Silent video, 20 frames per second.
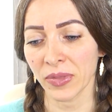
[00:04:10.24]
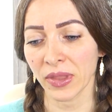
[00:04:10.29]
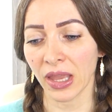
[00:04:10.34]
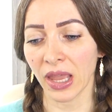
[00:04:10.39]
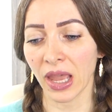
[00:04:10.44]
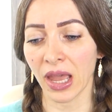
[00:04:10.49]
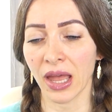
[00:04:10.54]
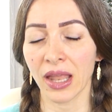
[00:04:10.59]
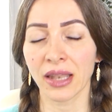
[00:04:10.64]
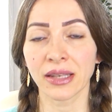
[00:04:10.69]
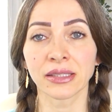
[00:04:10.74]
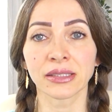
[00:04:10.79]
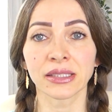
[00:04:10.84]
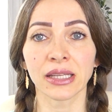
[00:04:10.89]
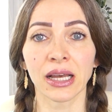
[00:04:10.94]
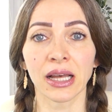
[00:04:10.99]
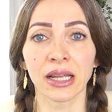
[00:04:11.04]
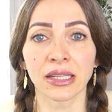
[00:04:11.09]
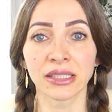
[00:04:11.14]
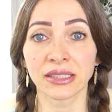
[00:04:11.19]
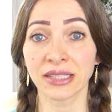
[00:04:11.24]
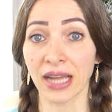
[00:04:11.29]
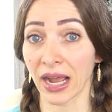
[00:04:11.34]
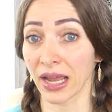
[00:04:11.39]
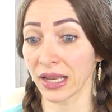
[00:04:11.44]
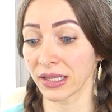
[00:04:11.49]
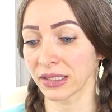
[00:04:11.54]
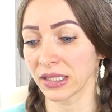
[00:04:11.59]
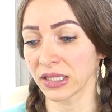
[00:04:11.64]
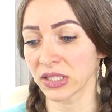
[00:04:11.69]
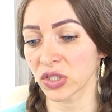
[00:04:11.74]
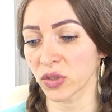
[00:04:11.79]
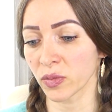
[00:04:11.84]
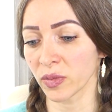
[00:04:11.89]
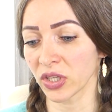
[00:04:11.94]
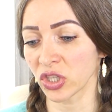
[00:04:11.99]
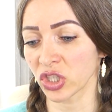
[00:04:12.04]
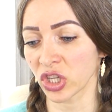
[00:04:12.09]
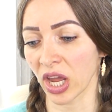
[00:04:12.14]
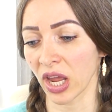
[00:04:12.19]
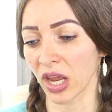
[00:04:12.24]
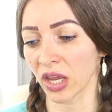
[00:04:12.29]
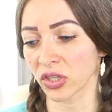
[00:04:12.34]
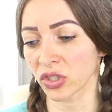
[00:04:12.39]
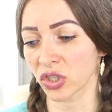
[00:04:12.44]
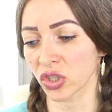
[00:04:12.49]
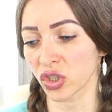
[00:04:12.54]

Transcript: and uh, the diet needs to be changed.